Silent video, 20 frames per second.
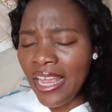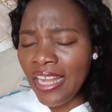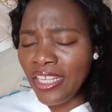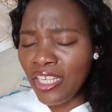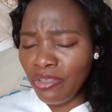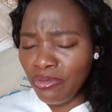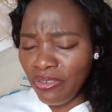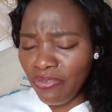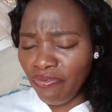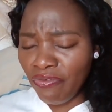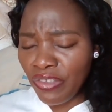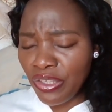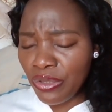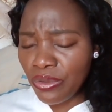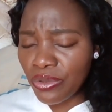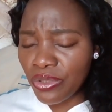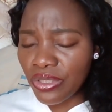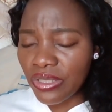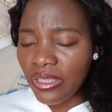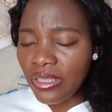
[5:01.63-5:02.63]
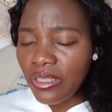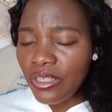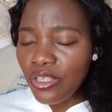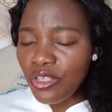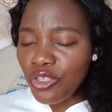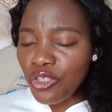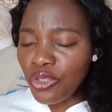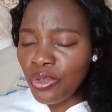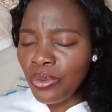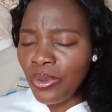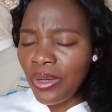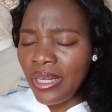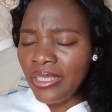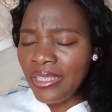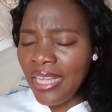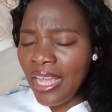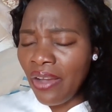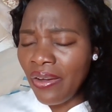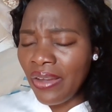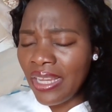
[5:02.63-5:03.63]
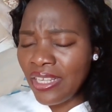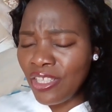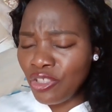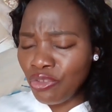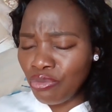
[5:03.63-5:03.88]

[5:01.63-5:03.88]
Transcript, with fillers: and they refused. So now it